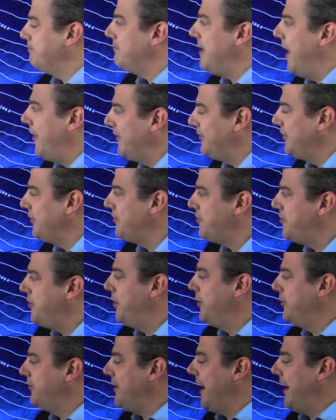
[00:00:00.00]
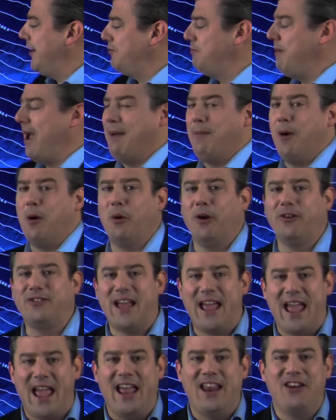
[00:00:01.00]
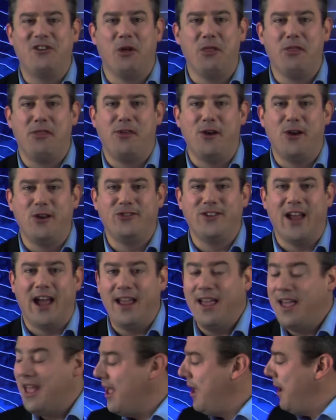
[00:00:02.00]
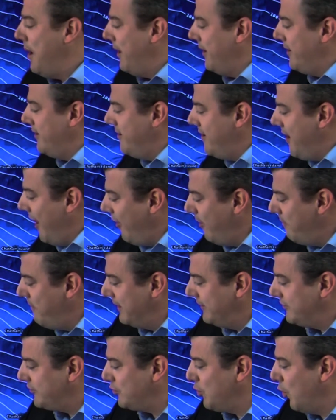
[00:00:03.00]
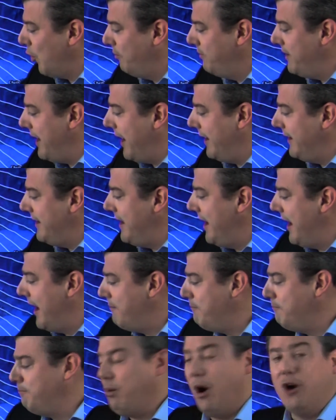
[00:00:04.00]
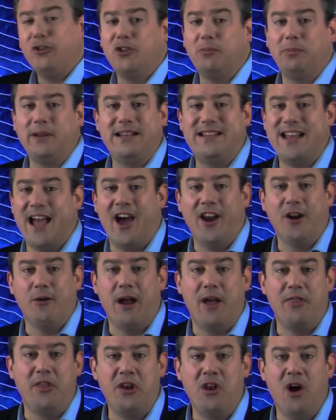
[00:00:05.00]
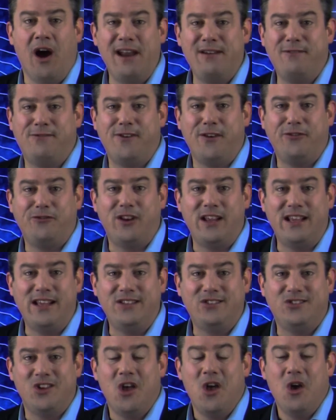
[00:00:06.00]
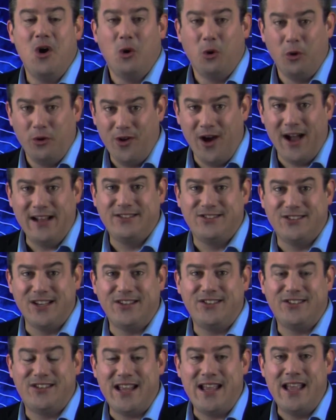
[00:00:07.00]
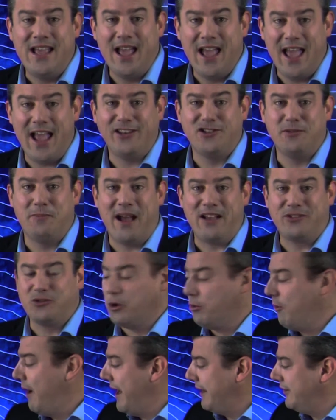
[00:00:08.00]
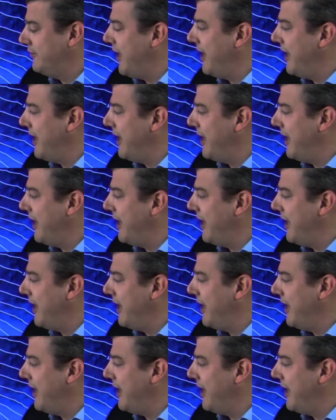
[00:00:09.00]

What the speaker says: Now this is Thursday's map. I wanted to end on Thursday. Another big storm down here, possibly down around the 950s or 960 hectopascal range.